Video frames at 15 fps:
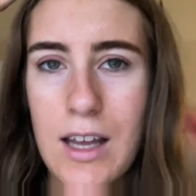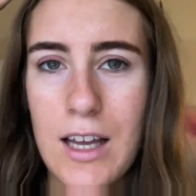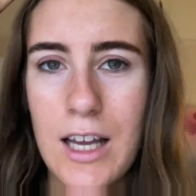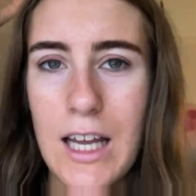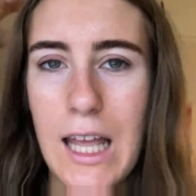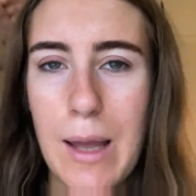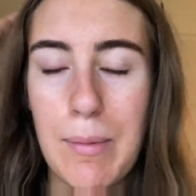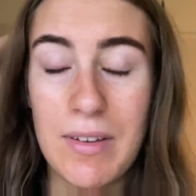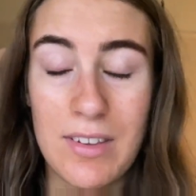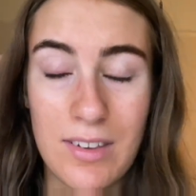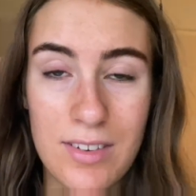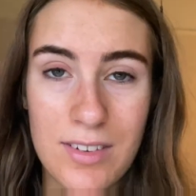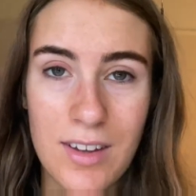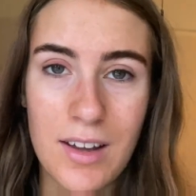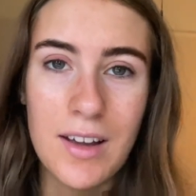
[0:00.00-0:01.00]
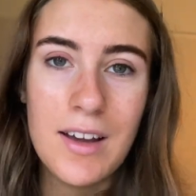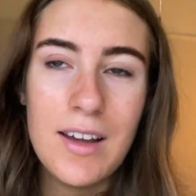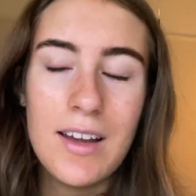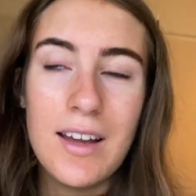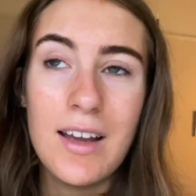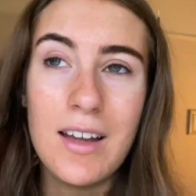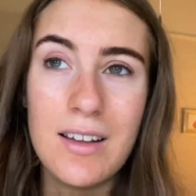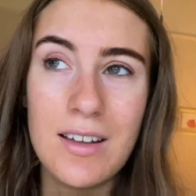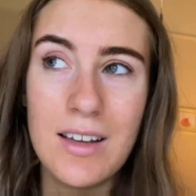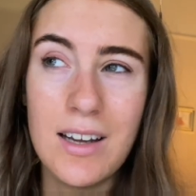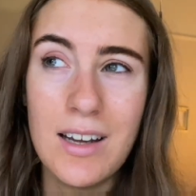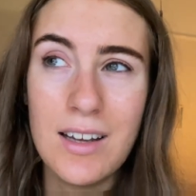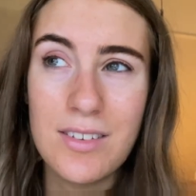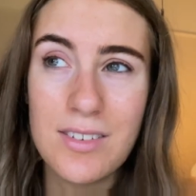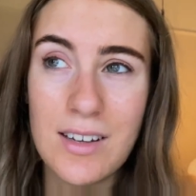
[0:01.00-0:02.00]
my sister
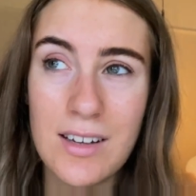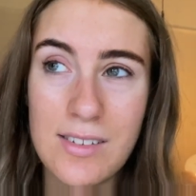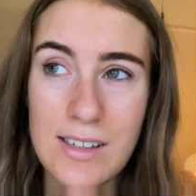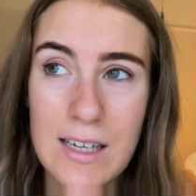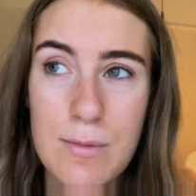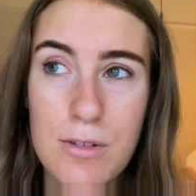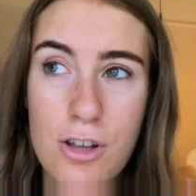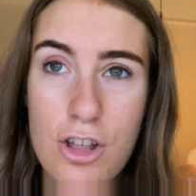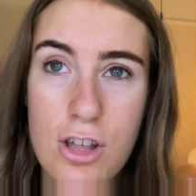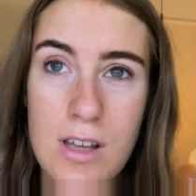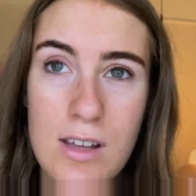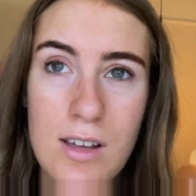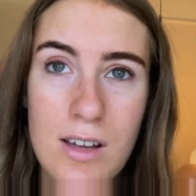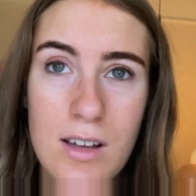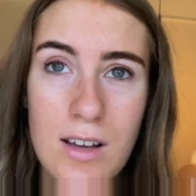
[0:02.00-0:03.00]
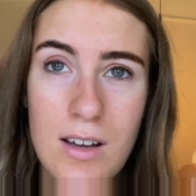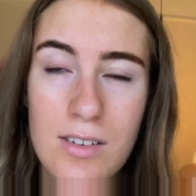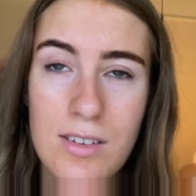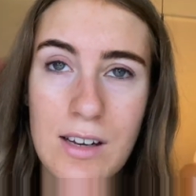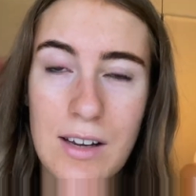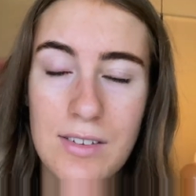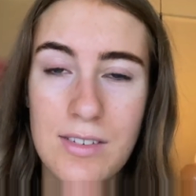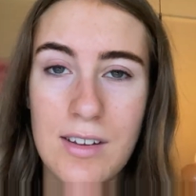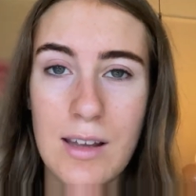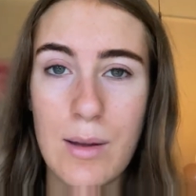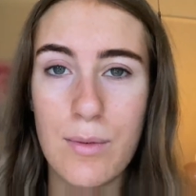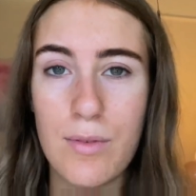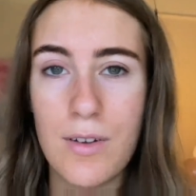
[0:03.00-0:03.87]
is still asleep, so she still has to give